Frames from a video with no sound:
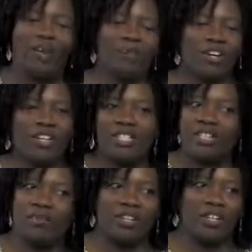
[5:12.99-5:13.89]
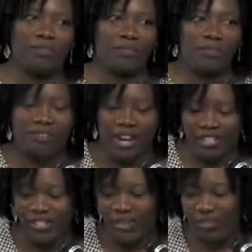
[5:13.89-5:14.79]
I'm sorry, it's difficult fruit,
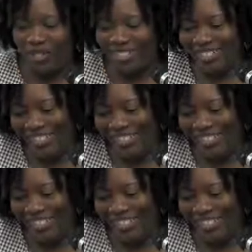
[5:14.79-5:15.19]
right? So